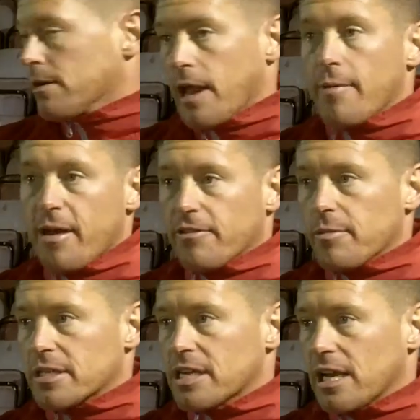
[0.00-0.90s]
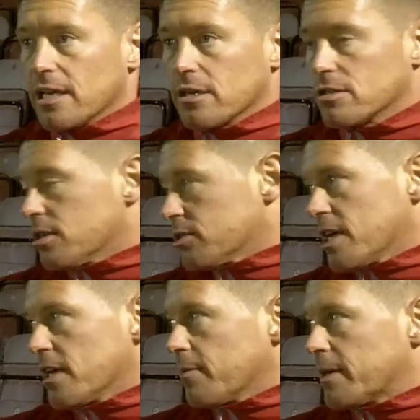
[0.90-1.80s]
let them have it mentality, because they'll
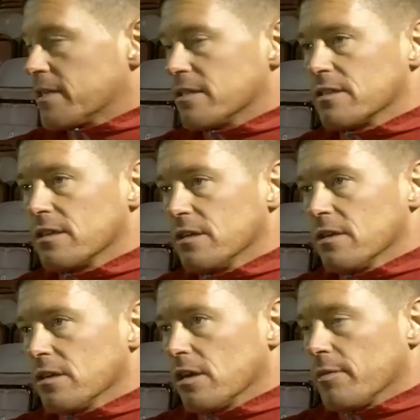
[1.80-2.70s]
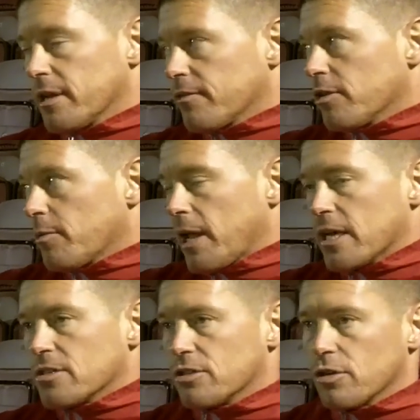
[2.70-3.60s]
tear you to pieces, and they've got the
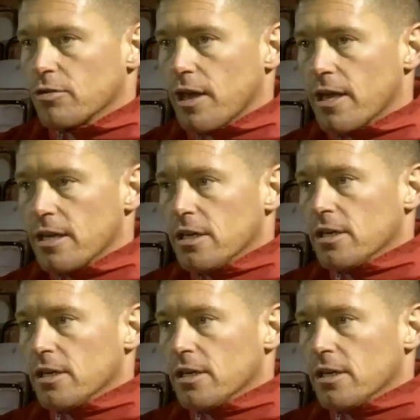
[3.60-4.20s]
players to do that.